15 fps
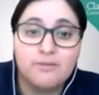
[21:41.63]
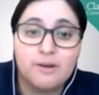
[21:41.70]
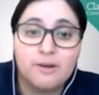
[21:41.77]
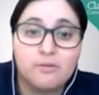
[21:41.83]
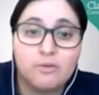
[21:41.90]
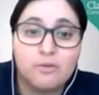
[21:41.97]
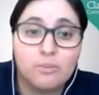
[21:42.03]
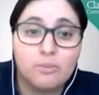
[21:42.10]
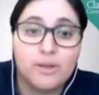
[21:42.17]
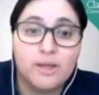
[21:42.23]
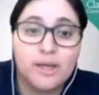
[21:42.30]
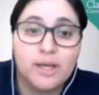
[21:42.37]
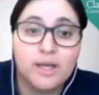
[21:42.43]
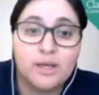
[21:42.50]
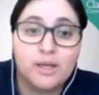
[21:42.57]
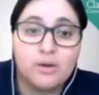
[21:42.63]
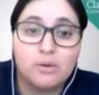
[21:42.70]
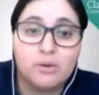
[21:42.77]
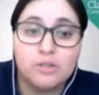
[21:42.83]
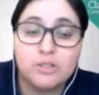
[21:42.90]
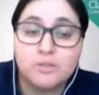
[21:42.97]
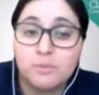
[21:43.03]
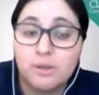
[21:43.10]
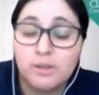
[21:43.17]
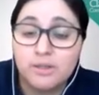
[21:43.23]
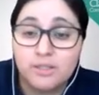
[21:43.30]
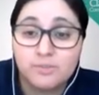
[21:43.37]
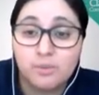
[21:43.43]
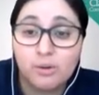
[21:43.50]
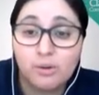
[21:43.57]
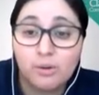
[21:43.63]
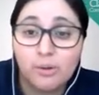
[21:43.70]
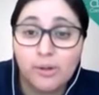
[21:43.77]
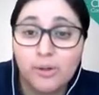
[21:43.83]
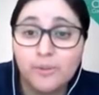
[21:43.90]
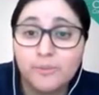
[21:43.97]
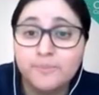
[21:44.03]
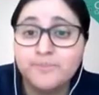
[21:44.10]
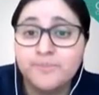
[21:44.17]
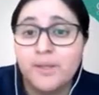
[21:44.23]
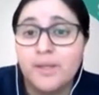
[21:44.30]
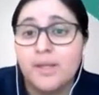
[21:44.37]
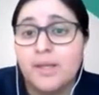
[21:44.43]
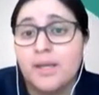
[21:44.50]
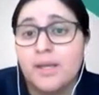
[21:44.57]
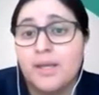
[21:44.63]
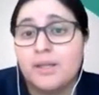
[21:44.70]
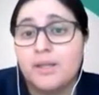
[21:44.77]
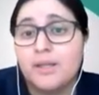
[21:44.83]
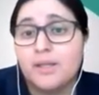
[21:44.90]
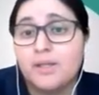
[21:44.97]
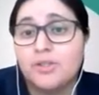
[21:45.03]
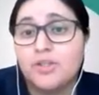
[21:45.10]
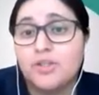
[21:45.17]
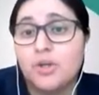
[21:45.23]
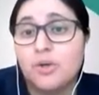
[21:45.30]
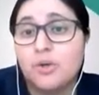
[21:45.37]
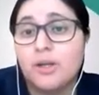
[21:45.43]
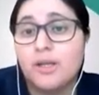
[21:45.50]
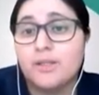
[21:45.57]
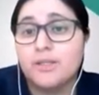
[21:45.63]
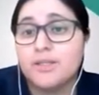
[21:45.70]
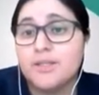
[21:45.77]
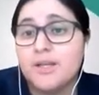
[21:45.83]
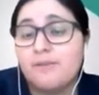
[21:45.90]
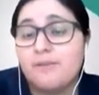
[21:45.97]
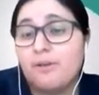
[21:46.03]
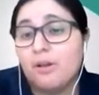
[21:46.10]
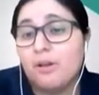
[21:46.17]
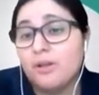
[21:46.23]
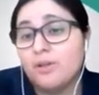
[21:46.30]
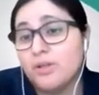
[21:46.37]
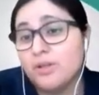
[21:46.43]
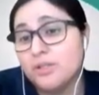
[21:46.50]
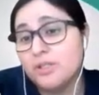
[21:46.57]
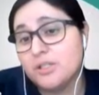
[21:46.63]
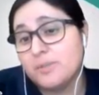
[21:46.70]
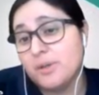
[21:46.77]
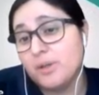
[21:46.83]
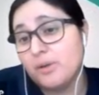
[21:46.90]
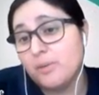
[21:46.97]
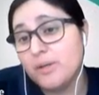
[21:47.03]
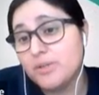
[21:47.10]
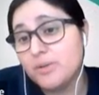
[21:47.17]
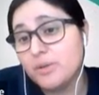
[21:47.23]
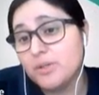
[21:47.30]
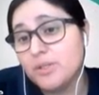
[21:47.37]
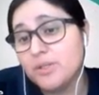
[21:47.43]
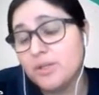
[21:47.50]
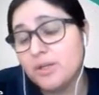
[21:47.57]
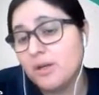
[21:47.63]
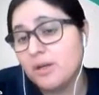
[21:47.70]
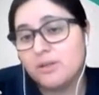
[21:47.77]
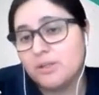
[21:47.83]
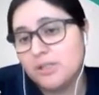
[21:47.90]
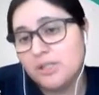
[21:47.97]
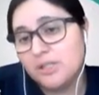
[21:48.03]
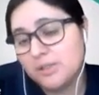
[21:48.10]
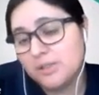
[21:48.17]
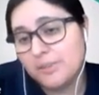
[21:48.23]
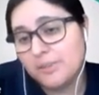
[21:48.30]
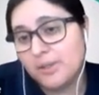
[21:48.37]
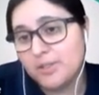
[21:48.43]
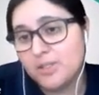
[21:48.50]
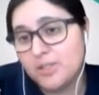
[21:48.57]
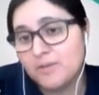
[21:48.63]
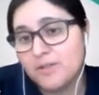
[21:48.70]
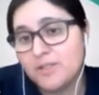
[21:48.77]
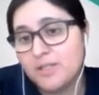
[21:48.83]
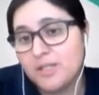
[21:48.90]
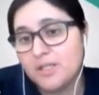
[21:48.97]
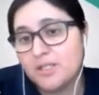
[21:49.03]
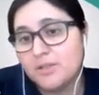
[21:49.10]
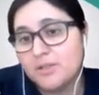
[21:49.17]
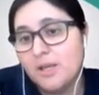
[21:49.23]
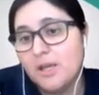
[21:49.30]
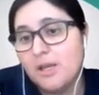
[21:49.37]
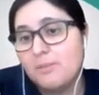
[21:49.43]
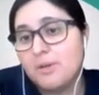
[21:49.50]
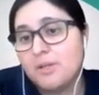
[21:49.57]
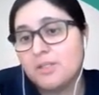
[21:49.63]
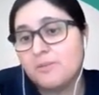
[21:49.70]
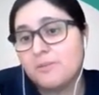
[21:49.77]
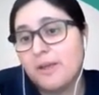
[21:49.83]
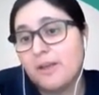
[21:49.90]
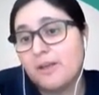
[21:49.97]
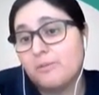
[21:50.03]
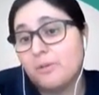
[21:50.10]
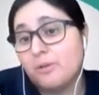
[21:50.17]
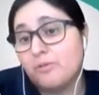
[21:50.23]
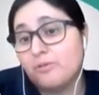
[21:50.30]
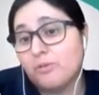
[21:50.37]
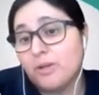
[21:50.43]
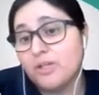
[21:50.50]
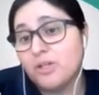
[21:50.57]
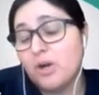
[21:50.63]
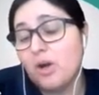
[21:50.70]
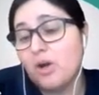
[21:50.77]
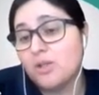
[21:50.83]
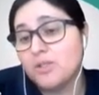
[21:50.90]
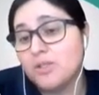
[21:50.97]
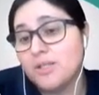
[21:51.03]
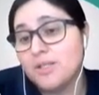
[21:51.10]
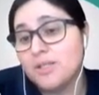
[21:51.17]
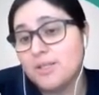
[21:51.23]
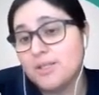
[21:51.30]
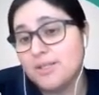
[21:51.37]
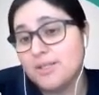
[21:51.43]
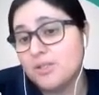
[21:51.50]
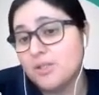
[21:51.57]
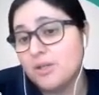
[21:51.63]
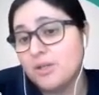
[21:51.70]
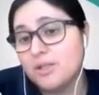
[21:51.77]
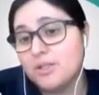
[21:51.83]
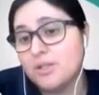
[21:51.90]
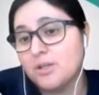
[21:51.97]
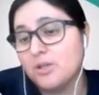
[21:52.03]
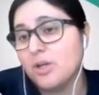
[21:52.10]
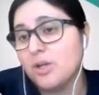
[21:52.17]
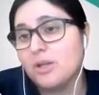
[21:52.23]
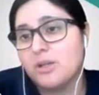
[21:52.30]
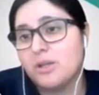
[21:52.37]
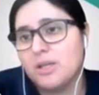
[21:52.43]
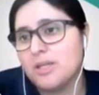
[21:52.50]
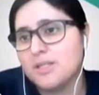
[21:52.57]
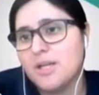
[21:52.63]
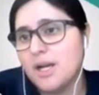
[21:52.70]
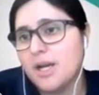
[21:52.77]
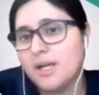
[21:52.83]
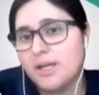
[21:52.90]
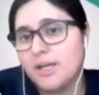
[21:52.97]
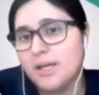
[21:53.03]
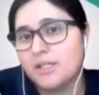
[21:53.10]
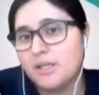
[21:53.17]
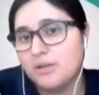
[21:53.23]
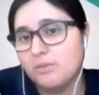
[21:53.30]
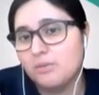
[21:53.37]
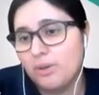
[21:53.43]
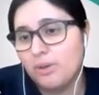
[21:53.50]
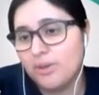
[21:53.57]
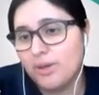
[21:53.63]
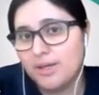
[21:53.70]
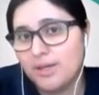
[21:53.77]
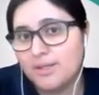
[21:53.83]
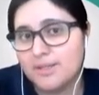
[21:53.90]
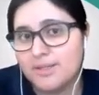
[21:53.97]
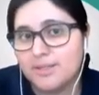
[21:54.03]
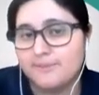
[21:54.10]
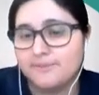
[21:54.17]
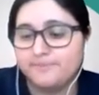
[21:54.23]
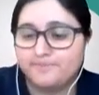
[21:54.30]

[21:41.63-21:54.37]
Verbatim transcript: 504 plan or the, in the support room and then tutoring does not fall under the disability resource or the disability services, but is available free to all CCC students. So there, it's not connected with us.